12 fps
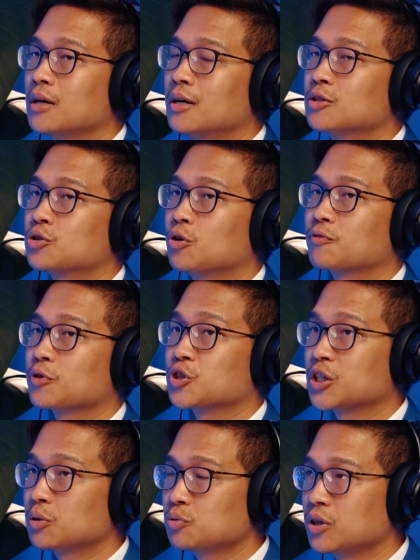So for
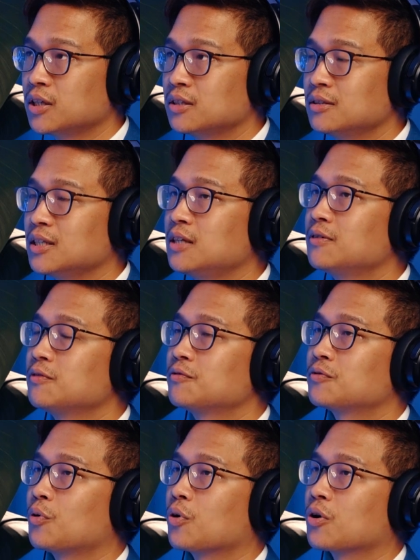children, even
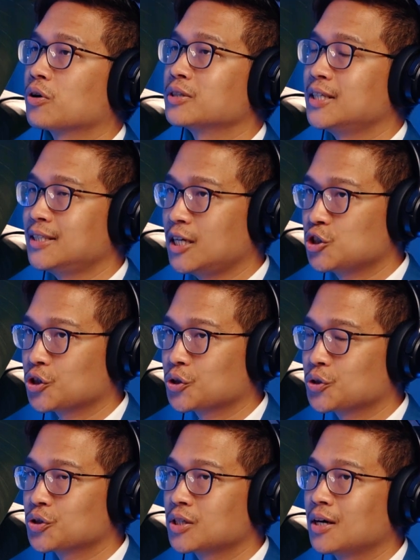for
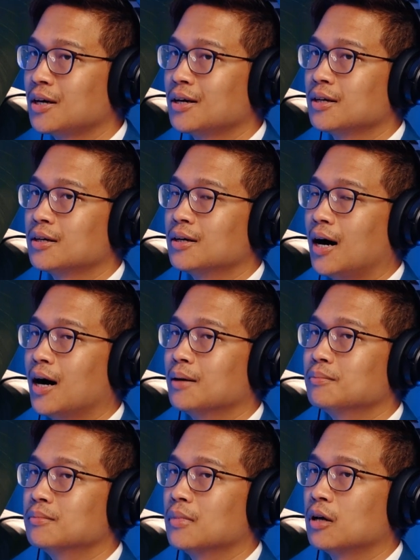teenagers, a
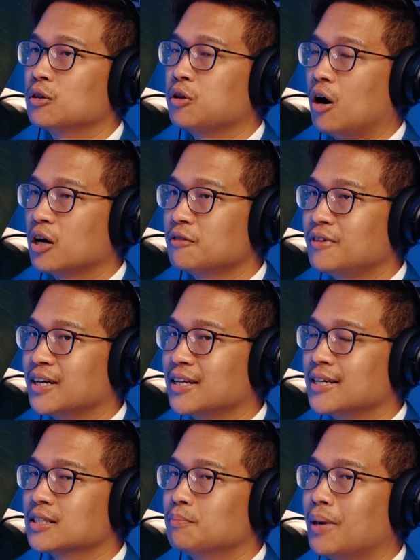lot of it
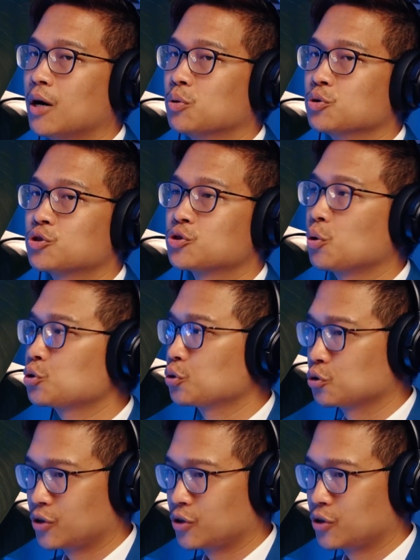is about social